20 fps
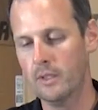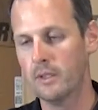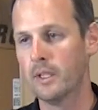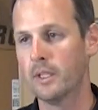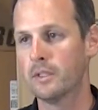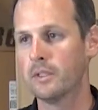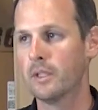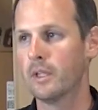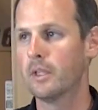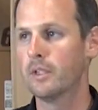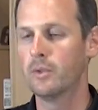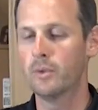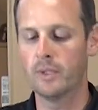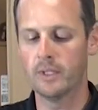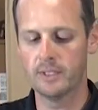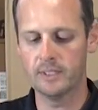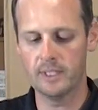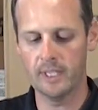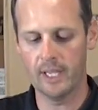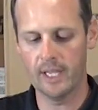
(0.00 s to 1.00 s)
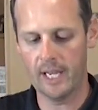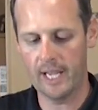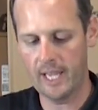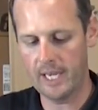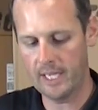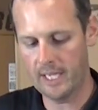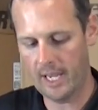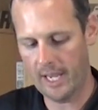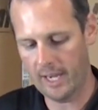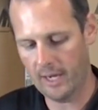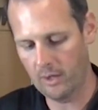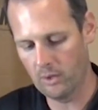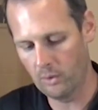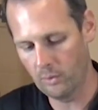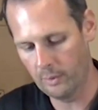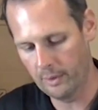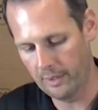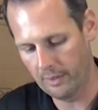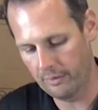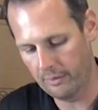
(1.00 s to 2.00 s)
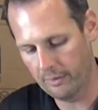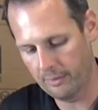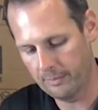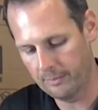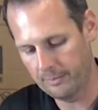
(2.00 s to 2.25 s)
that you can set any angle with.